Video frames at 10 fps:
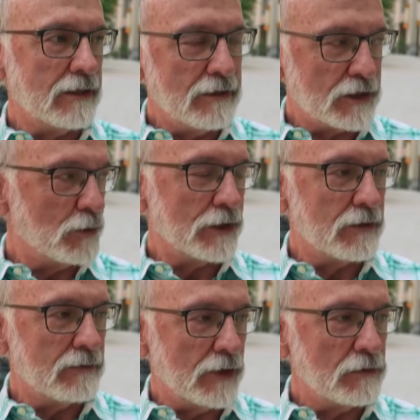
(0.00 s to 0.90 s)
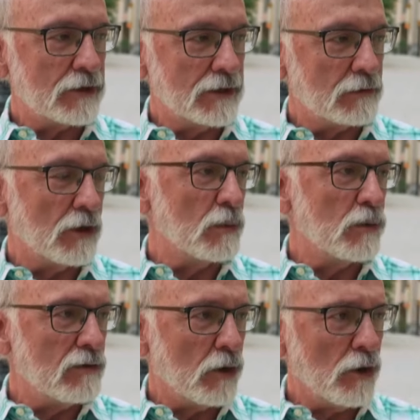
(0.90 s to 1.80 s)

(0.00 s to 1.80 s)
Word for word: They just want their votes and they're gonna move